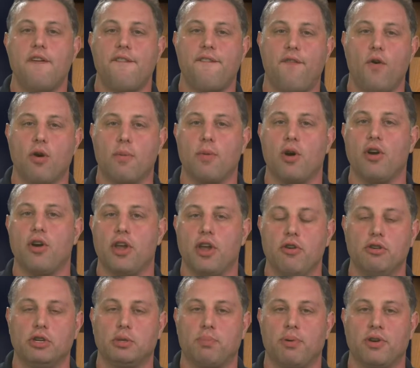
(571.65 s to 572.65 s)
former
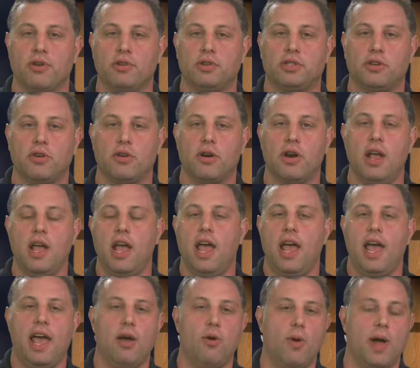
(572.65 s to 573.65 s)
news producer
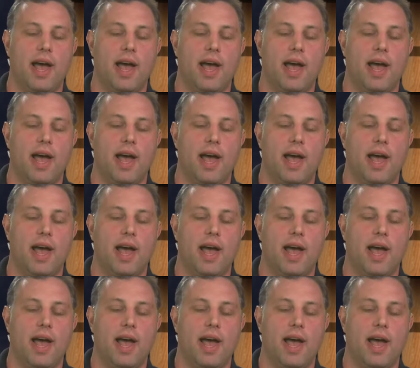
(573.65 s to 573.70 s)
who